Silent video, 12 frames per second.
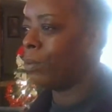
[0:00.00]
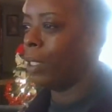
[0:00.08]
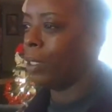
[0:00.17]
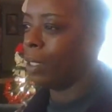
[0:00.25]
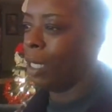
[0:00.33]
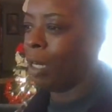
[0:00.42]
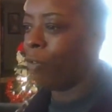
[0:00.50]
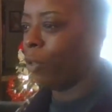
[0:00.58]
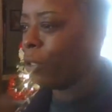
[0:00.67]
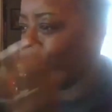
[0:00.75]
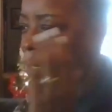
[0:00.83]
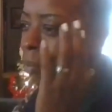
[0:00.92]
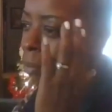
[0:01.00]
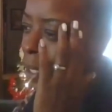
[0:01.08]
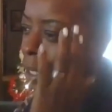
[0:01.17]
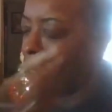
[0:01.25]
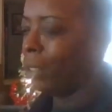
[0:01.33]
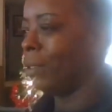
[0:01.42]
thank God for a great
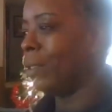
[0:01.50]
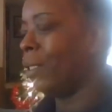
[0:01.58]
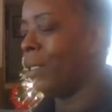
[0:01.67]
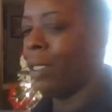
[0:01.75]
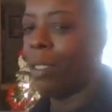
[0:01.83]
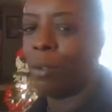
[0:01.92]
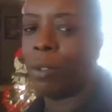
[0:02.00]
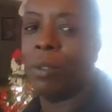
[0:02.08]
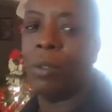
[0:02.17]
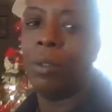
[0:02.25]
mind and good health.